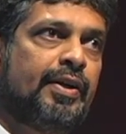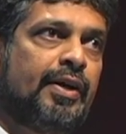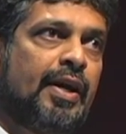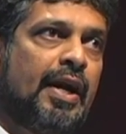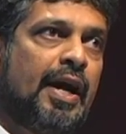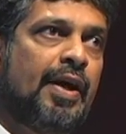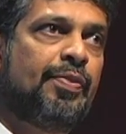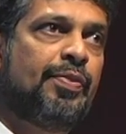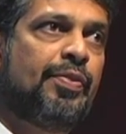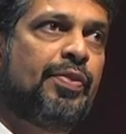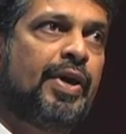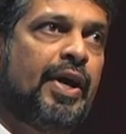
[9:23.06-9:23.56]

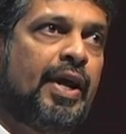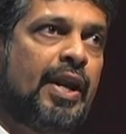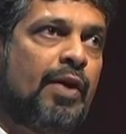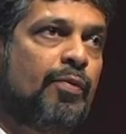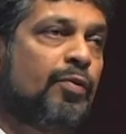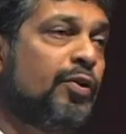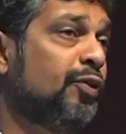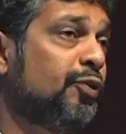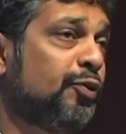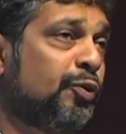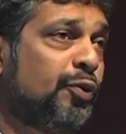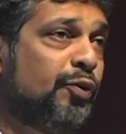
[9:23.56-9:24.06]
And then I
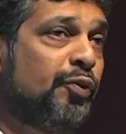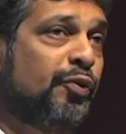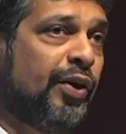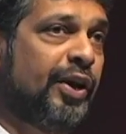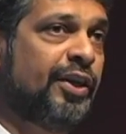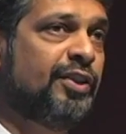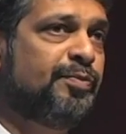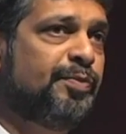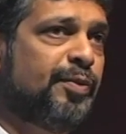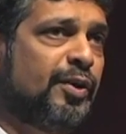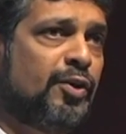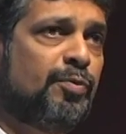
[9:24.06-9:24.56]
went through a
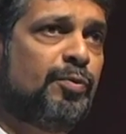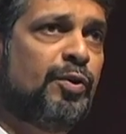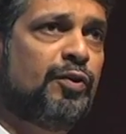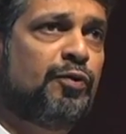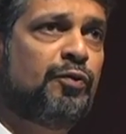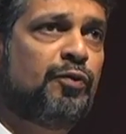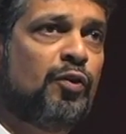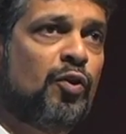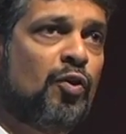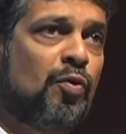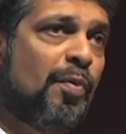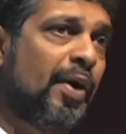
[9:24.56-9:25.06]
dry spell about
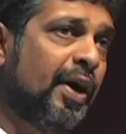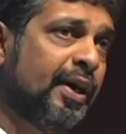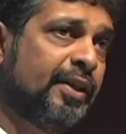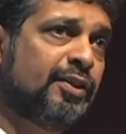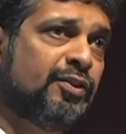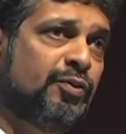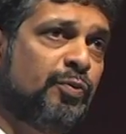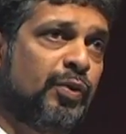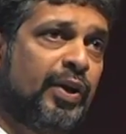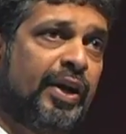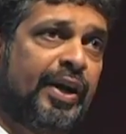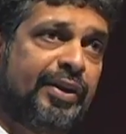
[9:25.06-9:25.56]
4
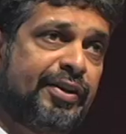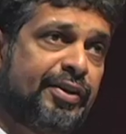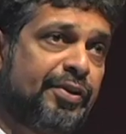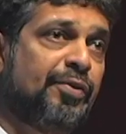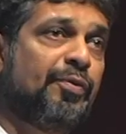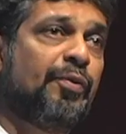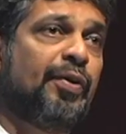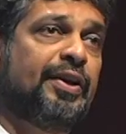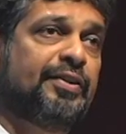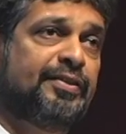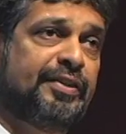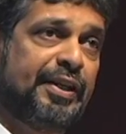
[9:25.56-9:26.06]
months where I
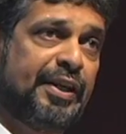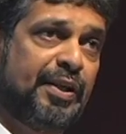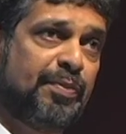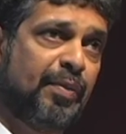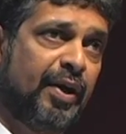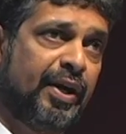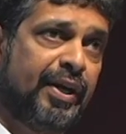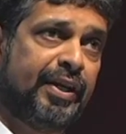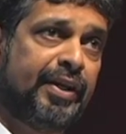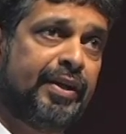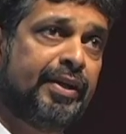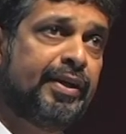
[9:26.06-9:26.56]
didn't raise any
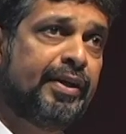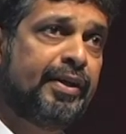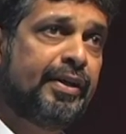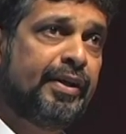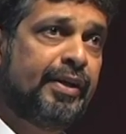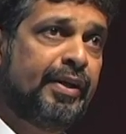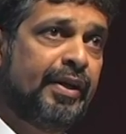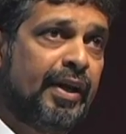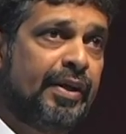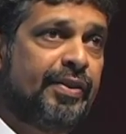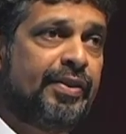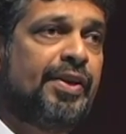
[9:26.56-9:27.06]
money.
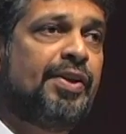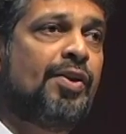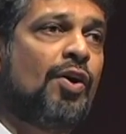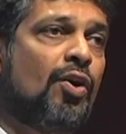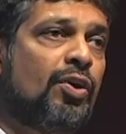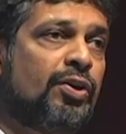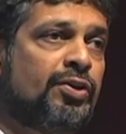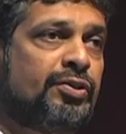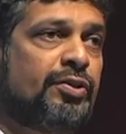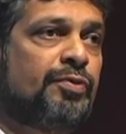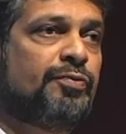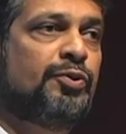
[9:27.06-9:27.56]
And then
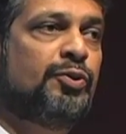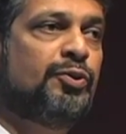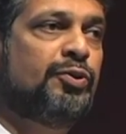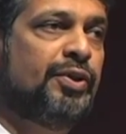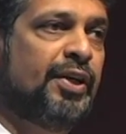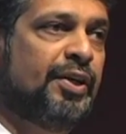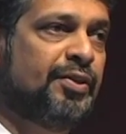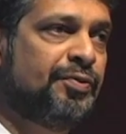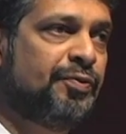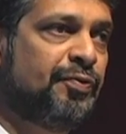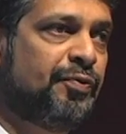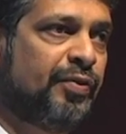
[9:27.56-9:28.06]
August of
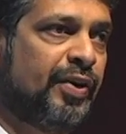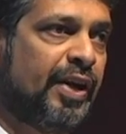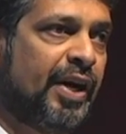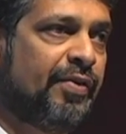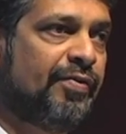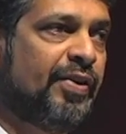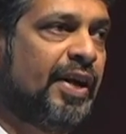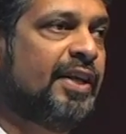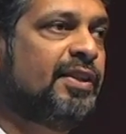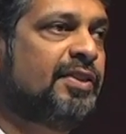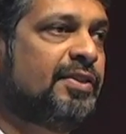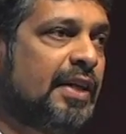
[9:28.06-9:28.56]

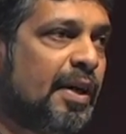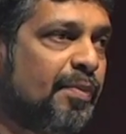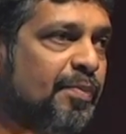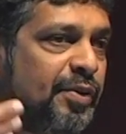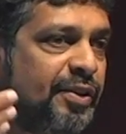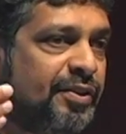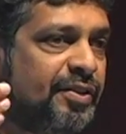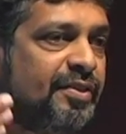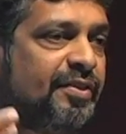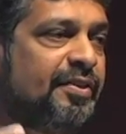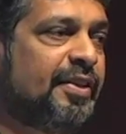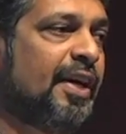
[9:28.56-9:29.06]
2005, as our
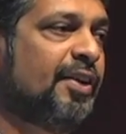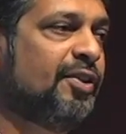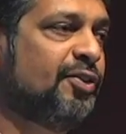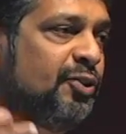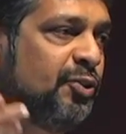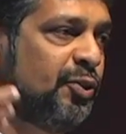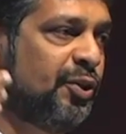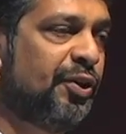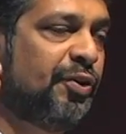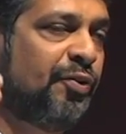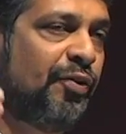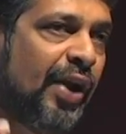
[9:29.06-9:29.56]
business started
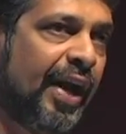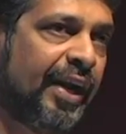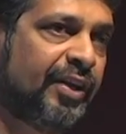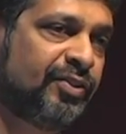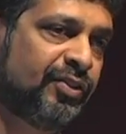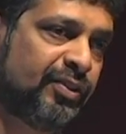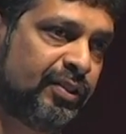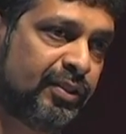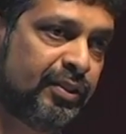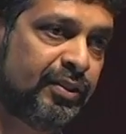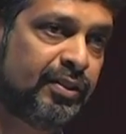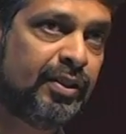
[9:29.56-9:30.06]
showing
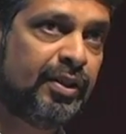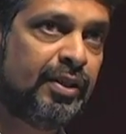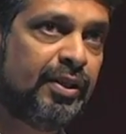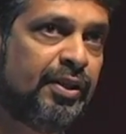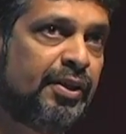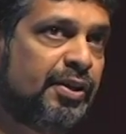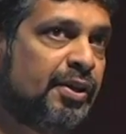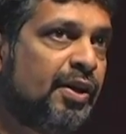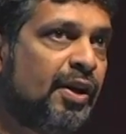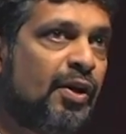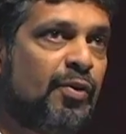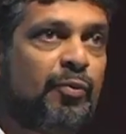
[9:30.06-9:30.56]
traction,
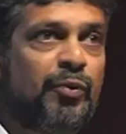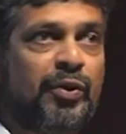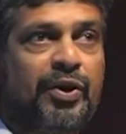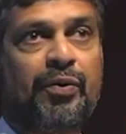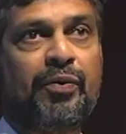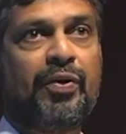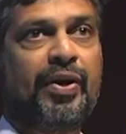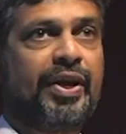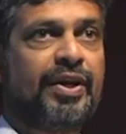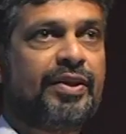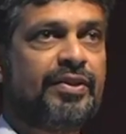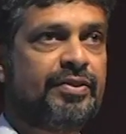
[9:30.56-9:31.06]
we
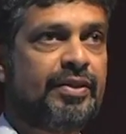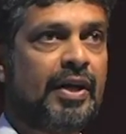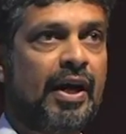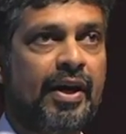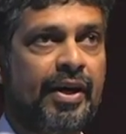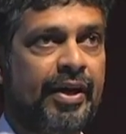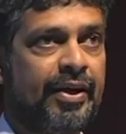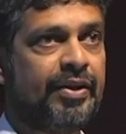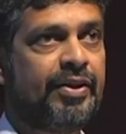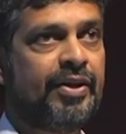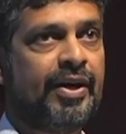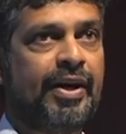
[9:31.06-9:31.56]
raised
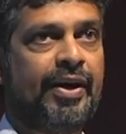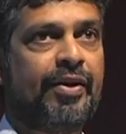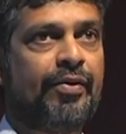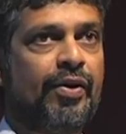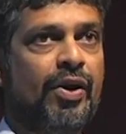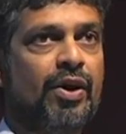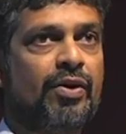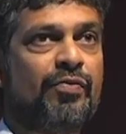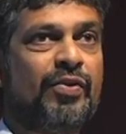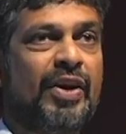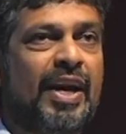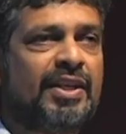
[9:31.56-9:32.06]
our entire
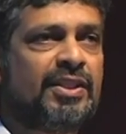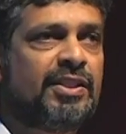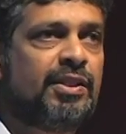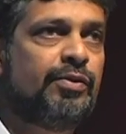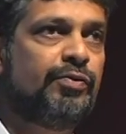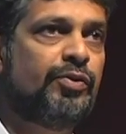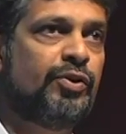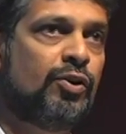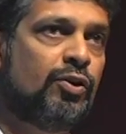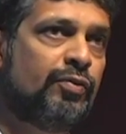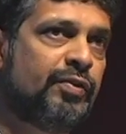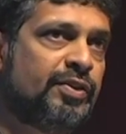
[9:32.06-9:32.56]
round. We
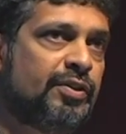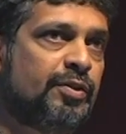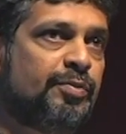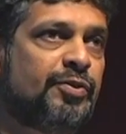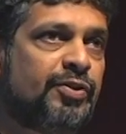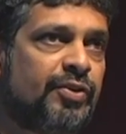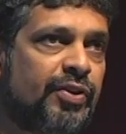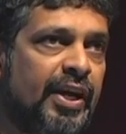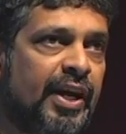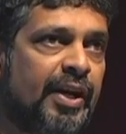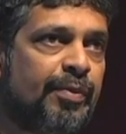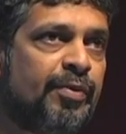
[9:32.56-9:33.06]
actually were
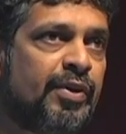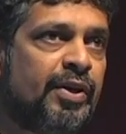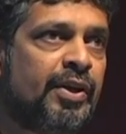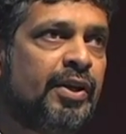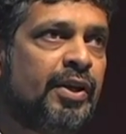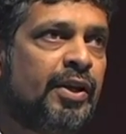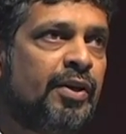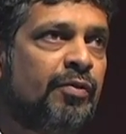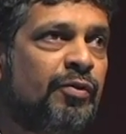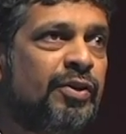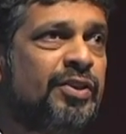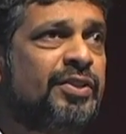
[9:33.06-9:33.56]
oversubscribed.
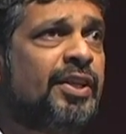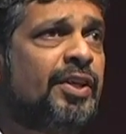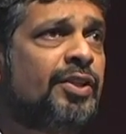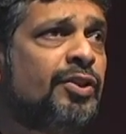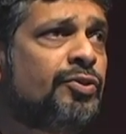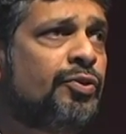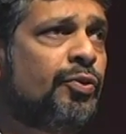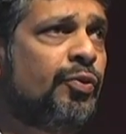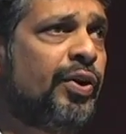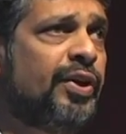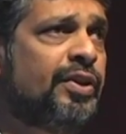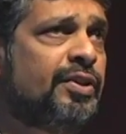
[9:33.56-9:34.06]
We set
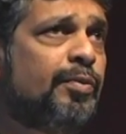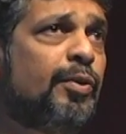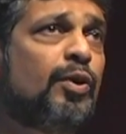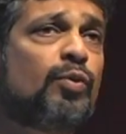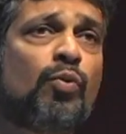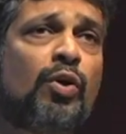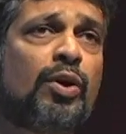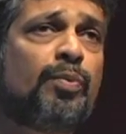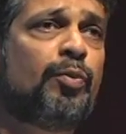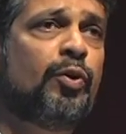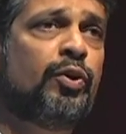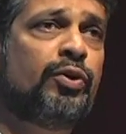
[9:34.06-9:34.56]
out to raise about
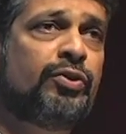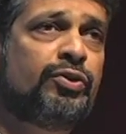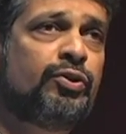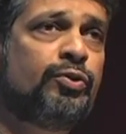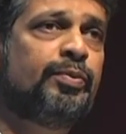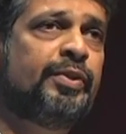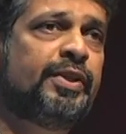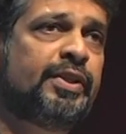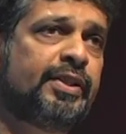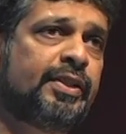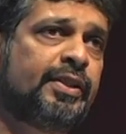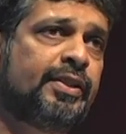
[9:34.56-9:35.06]

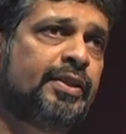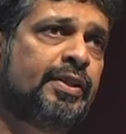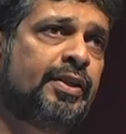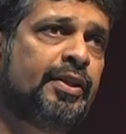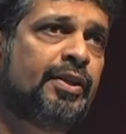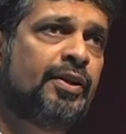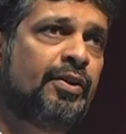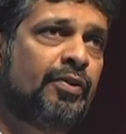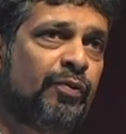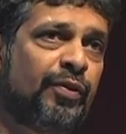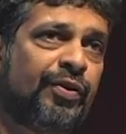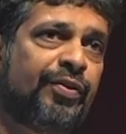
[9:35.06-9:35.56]
1.2
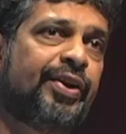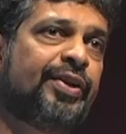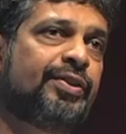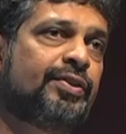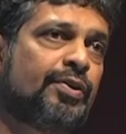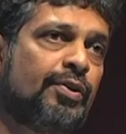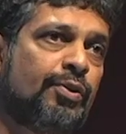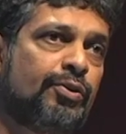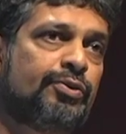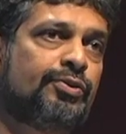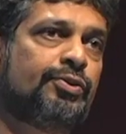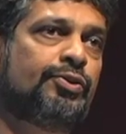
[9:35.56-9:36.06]
million. We
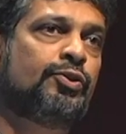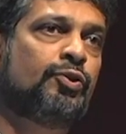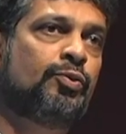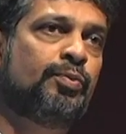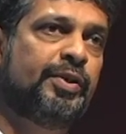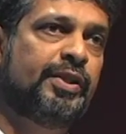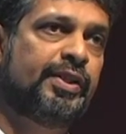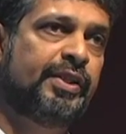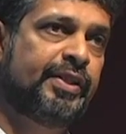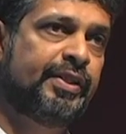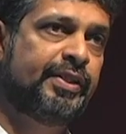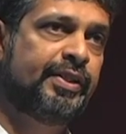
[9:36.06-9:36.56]
raised close to 2
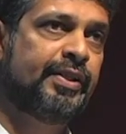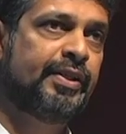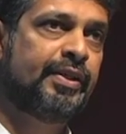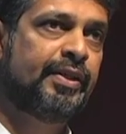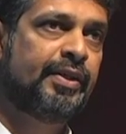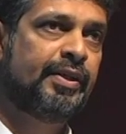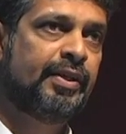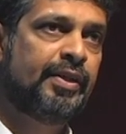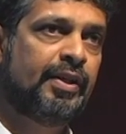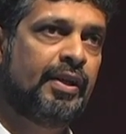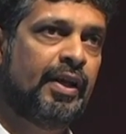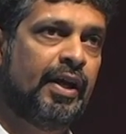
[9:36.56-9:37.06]
million.
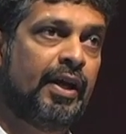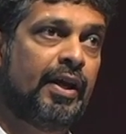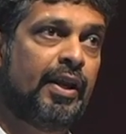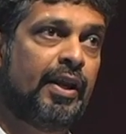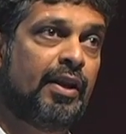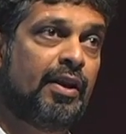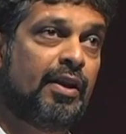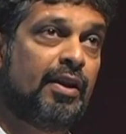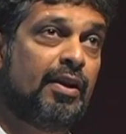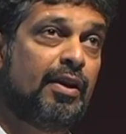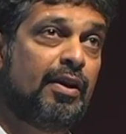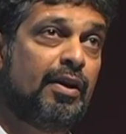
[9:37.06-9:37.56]

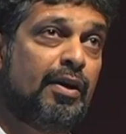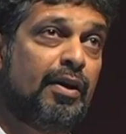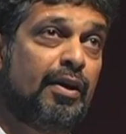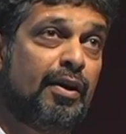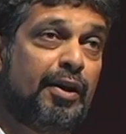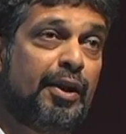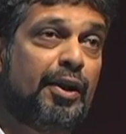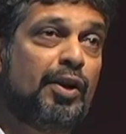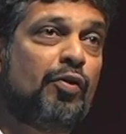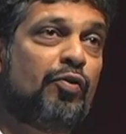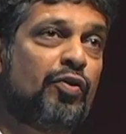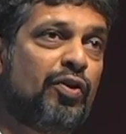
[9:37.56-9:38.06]
And a
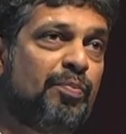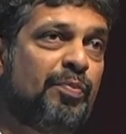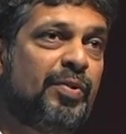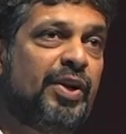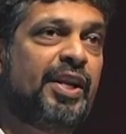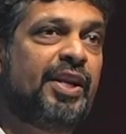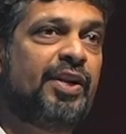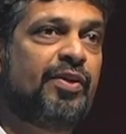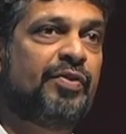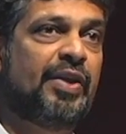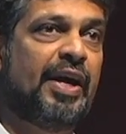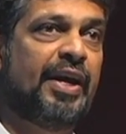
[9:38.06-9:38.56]
little over $1
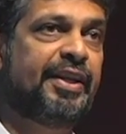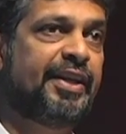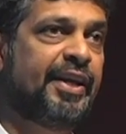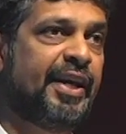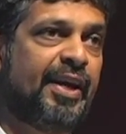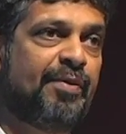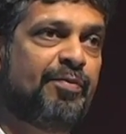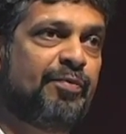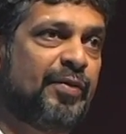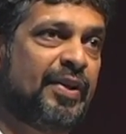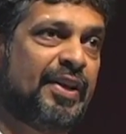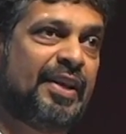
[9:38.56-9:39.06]
million of that
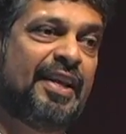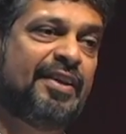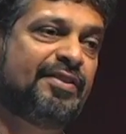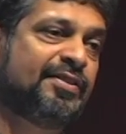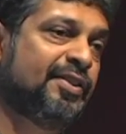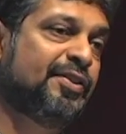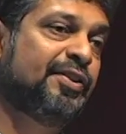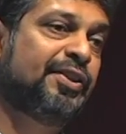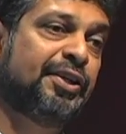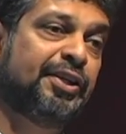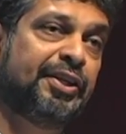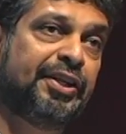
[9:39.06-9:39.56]
came in less
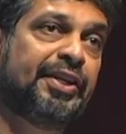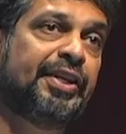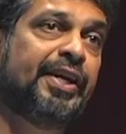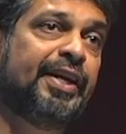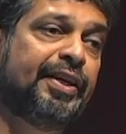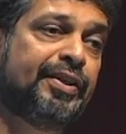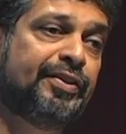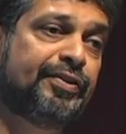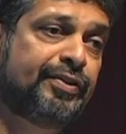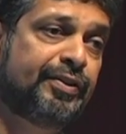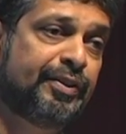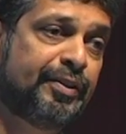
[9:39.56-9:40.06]
than 30
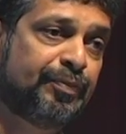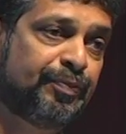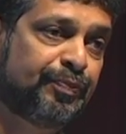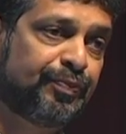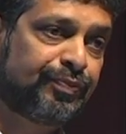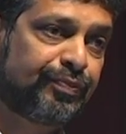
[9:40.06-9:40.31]
days.